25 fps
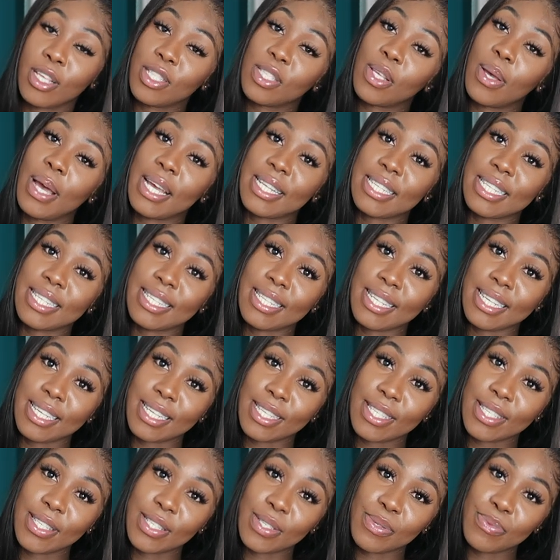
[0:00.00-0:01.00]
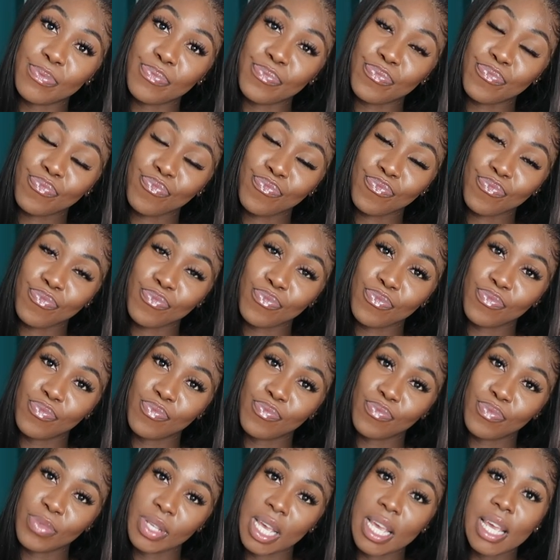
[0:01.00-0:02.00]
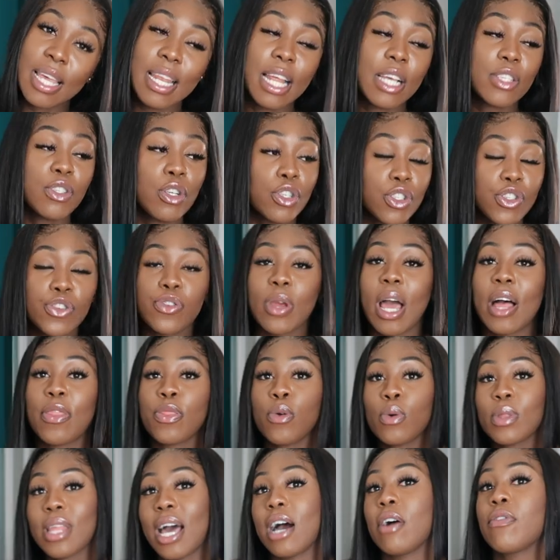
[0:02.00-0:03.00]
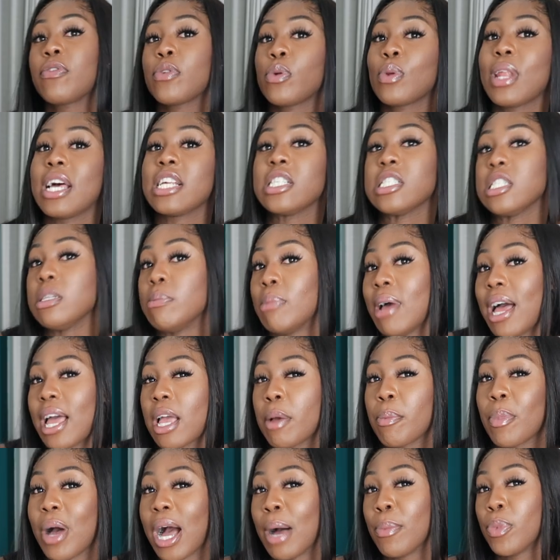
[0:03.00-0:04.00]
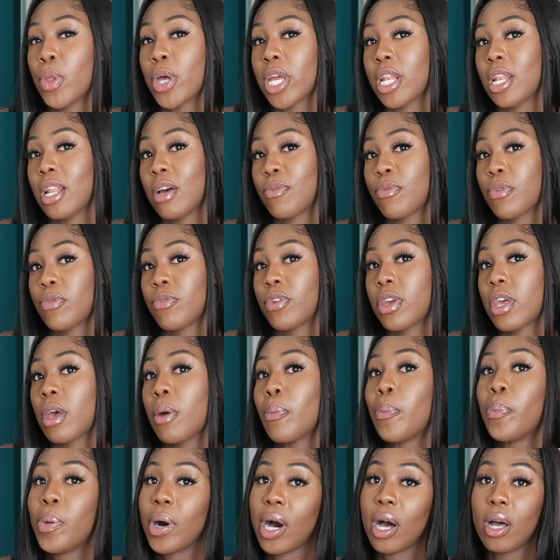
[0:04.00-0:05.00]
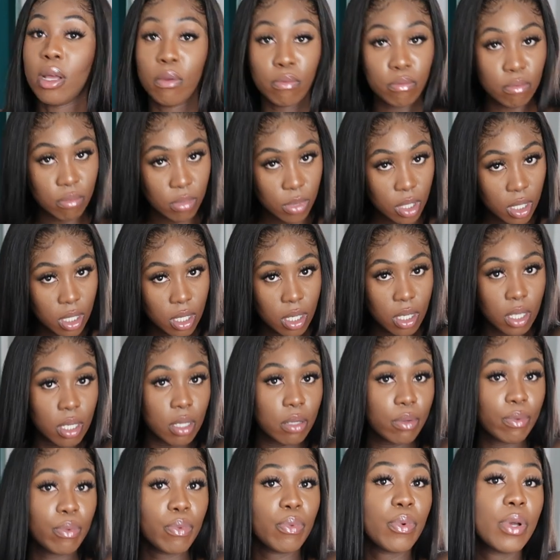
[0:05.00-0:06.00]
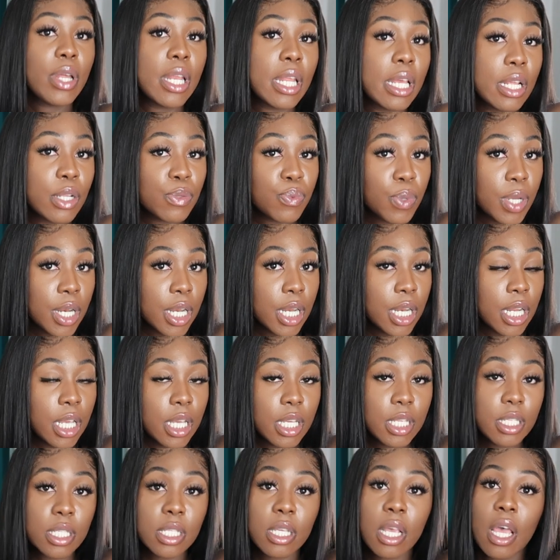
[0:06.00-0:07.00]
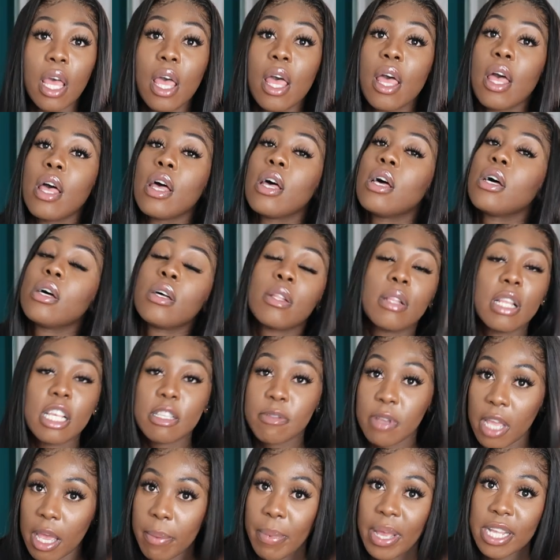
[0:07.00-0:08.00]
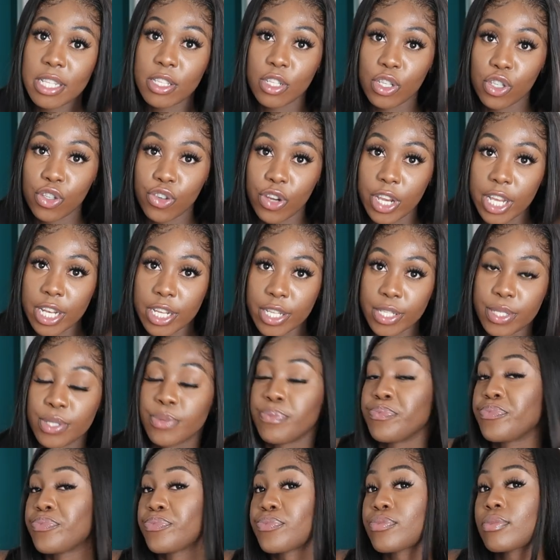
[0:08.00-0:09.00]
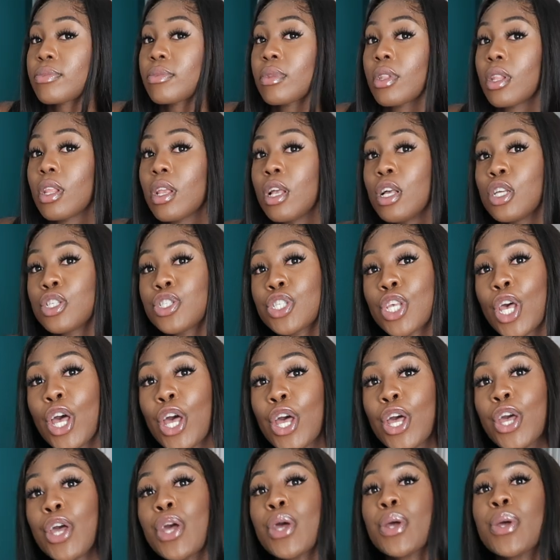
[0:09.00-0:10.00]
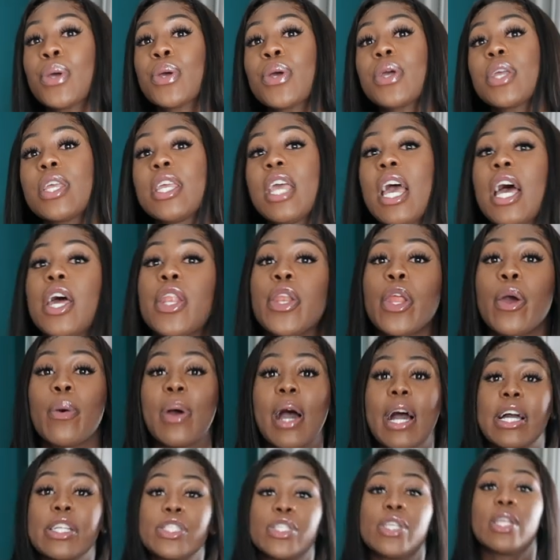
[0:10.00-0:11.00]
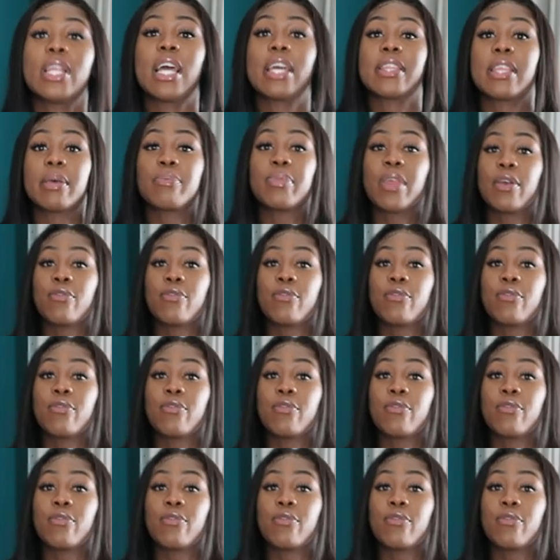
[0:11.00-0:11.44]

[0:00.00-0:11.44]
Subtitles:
so I did this. That's not true. I thought the outfit would actually bang, but I'm not in love with it. But you know, what it is. Let's get back to the trainers. So yeah, no, I do like them.